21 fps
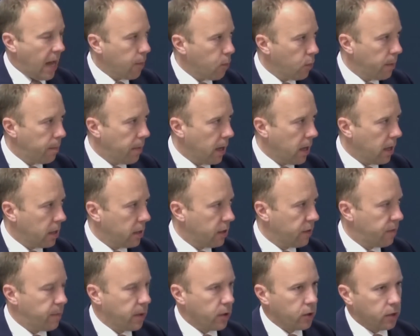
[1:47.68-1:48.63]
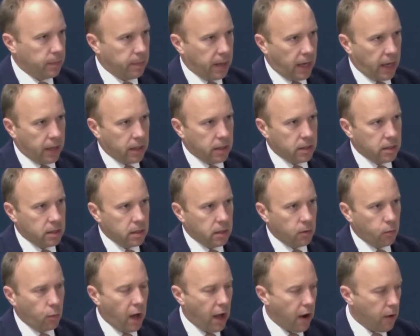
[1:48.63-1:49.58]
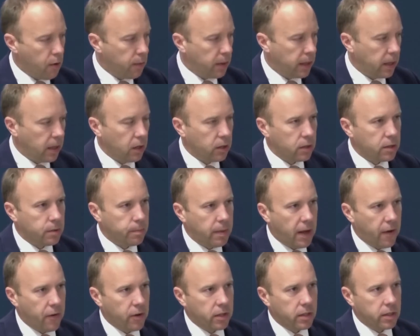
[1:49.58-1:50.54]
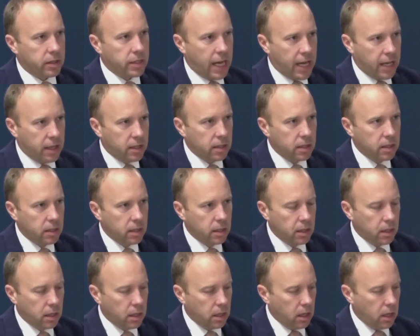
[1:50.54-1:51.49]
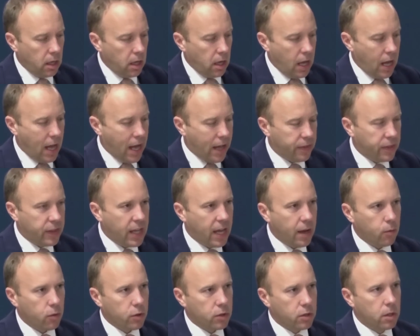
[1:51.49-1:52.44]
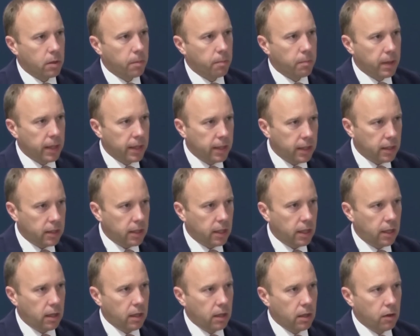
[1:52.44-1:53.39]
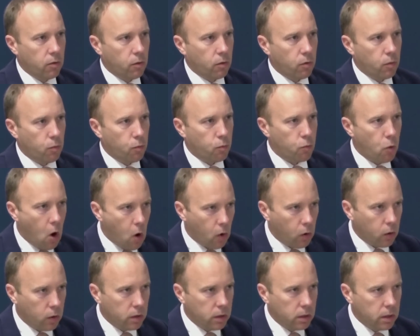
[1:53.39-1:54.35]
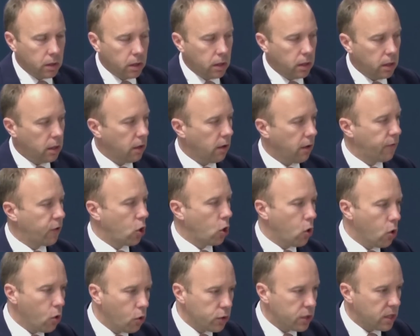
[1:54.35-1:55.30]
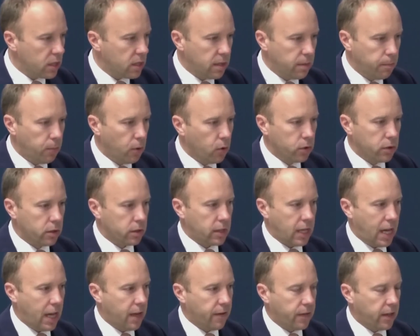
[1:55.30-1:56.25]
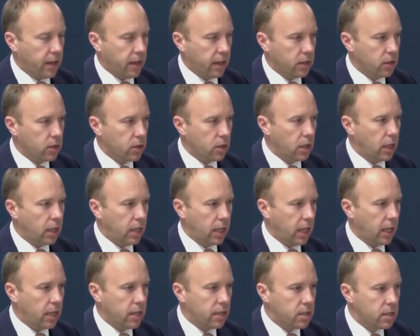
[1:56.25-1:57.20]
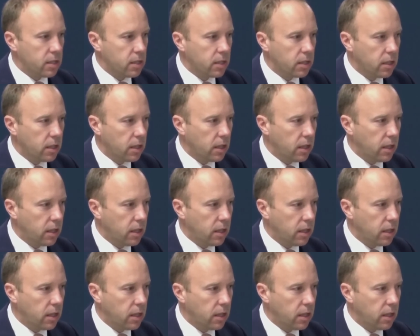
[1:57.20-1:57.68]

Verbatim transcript: Can we buy enough body bags? Where are we going to bury the dead? And that was completely wrong. Of course it's important to have that in case